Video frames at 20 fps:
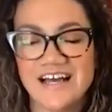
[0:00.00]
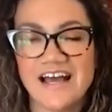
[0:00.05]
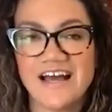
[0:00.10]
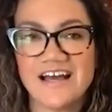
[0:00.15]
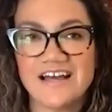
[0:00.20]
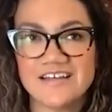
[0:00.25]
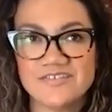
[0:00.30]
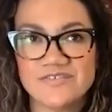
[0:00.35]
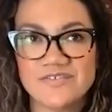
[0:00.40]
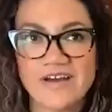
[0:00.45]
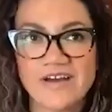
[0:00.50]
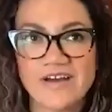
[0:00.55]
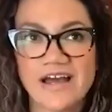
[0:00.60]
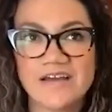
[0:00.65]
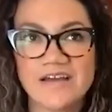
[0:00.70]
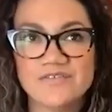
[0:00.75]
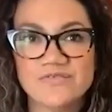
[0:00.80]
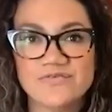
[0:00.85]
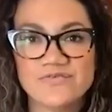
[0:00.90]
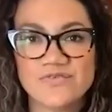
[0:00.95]
I've
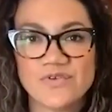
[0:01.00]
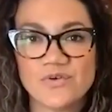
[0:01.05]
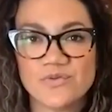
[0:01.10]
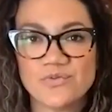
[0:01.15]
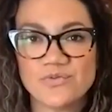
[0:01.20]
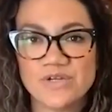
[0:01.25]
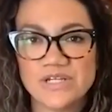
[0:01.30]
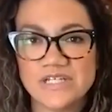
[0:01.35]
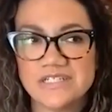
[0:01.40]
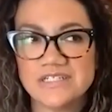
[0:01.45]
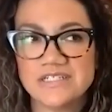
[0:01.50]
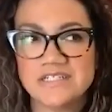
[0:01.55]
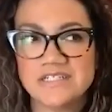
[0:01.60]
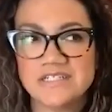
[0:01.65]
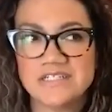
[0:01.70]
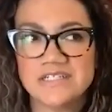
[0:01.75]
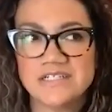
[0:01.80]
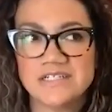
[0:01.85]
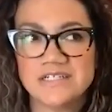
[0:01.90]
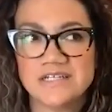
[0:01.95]
I've
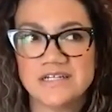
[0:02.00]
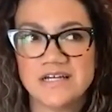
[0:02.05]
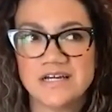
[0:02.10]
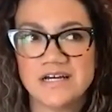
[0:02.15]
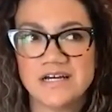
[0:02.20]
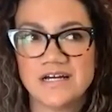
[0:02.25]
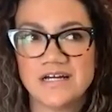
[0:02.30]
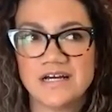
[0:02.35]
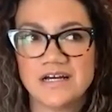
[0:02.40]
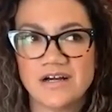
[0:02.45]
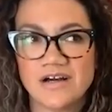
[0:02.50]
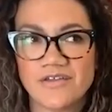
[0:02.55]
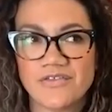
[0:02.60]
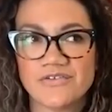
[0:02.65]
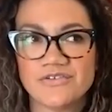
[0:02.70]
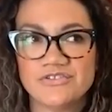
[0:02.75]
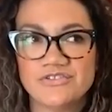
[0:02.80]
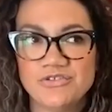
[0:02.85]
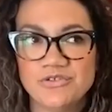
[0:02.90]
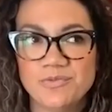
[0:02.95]
written, uh,
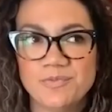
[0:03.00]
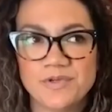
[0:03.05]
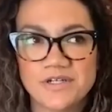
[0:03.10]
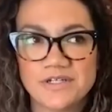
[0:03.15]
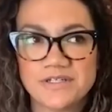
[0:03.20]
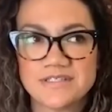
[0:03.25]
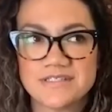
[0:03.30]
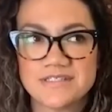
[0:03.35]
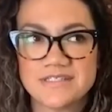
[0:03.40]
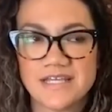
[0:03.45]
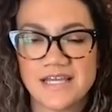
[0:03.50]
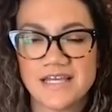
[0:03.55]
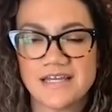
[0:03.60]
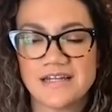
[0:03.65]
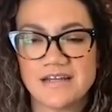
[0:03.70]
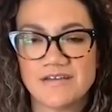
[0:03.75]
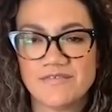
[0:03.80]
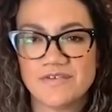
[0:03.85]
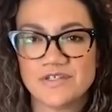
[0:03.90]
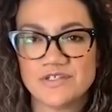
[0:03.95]
authored two books,
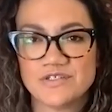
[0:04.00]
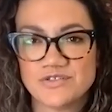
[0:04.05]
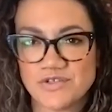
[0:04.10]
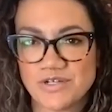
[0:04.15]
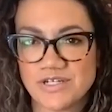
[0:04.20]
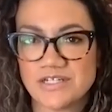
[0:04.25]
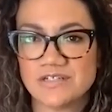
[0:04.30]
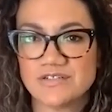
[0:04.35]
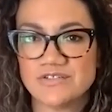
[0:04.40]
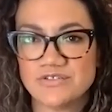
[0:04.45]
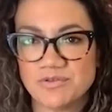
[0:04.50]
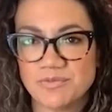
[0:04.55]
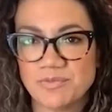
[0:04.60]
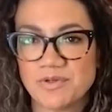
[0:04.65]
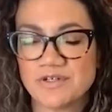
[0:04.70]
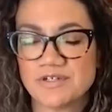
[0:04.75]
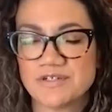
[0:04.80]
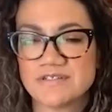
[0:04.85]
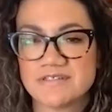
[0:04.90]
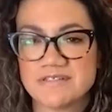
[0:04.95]
and have illustrated two
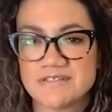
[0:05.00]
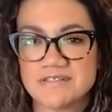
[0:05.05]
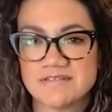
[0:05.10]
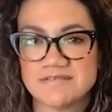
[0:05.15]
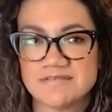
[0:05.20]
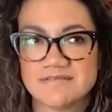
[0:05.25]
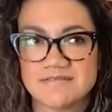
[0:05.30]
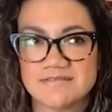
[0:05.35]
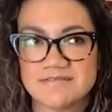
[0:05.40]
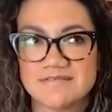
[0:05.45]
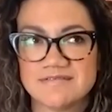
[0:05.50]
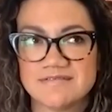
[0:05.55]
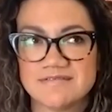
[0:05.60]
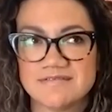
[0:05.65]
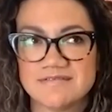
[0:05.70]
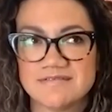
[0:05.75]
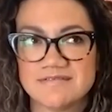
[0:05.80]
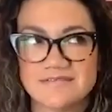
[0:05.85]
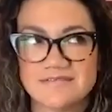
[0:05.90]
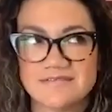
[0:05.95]
books.
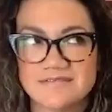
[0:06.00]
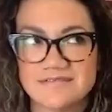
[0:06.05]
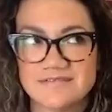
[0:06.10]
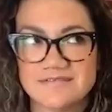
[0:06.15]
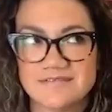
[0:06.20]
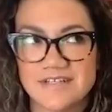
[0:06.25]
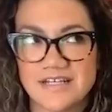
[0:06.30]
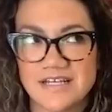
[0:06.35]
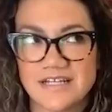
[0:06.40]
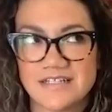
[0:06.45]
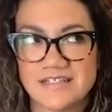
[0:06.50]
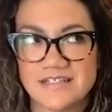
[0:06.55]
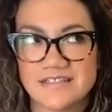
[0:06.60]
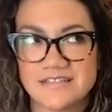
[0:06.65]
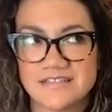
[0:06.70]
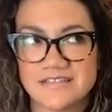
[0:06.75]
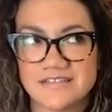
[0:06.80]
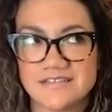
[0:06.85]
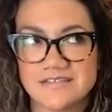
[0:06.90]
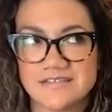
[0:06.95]
At
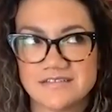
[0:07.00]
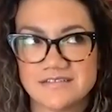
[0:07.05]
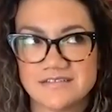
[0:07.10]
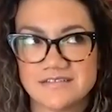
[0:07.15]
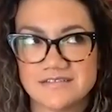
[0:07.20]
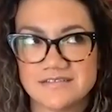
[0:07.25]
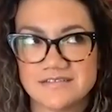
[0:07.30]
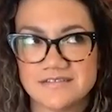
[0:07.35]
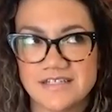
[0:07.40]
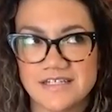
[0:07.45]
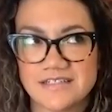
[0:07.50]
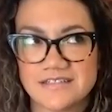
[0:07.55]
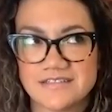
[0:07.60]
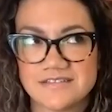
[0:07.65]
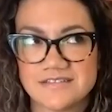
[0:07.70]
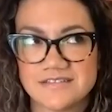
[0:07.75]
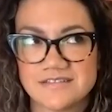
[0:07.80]
least, yes.